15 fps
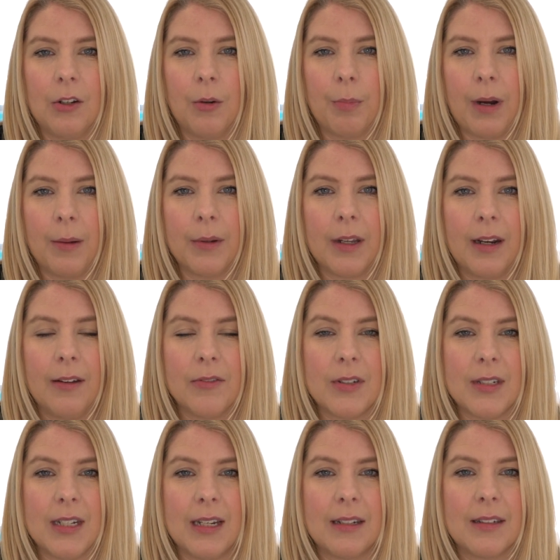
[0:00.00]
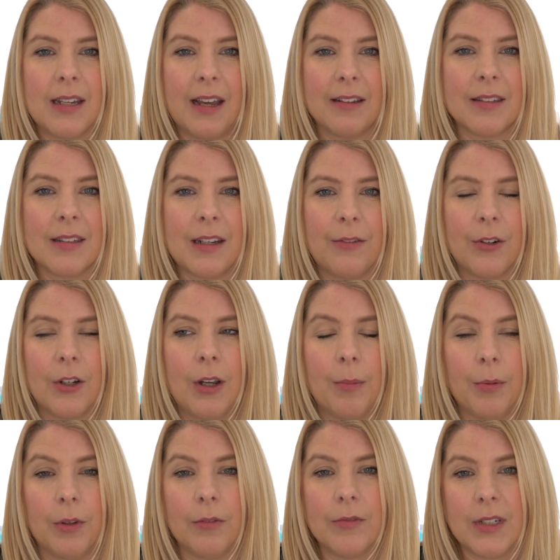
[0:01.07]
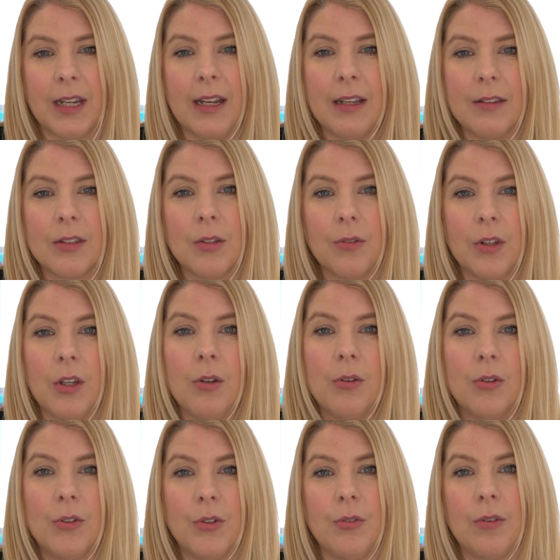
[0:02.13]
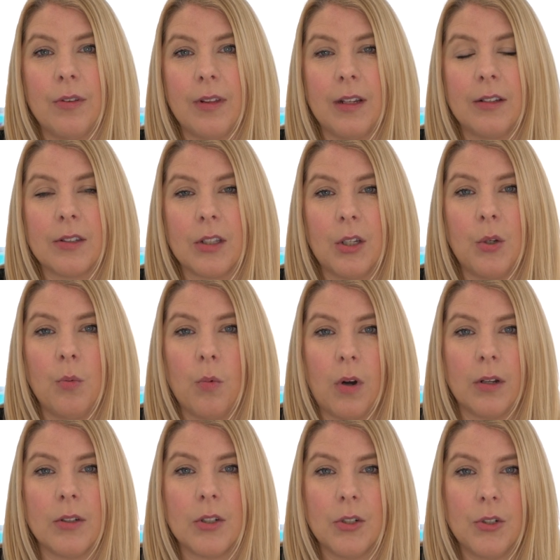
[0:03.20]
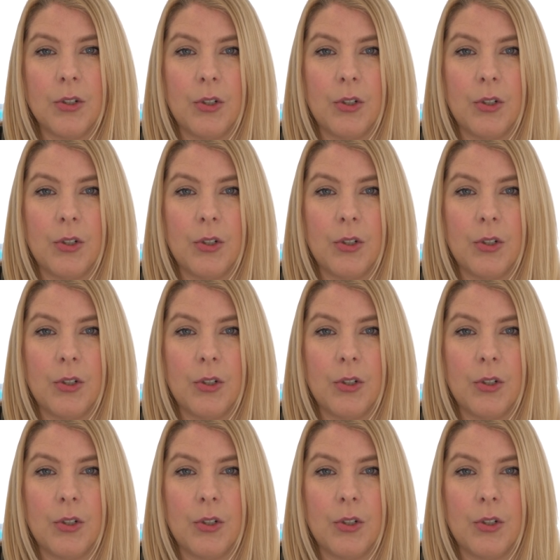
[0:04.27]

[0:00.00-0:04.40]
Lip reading: you're probably going to have to take tests every couple of days so that you can do the things that you want to